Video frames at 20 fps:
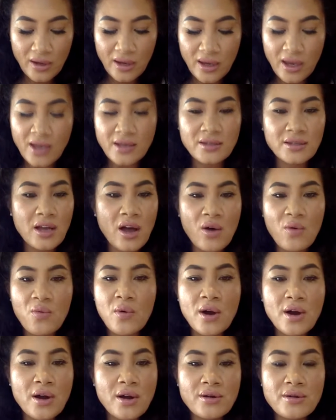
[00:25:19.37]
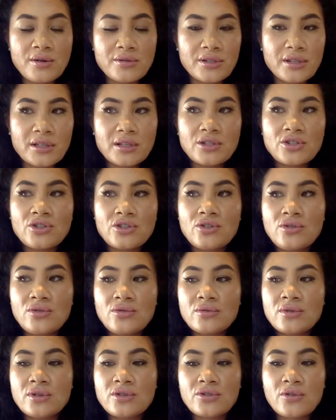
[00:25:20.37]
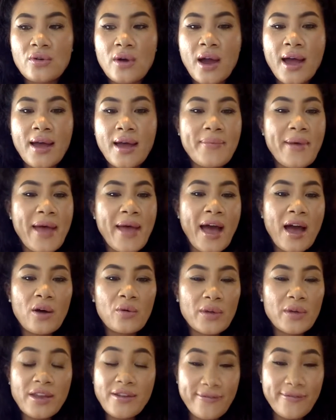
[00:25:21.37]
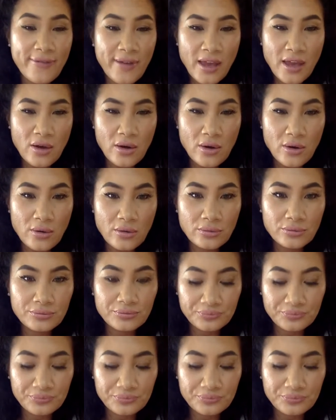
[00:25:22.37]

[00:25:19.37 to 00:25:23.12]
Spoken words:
It's all words to describe how we feel.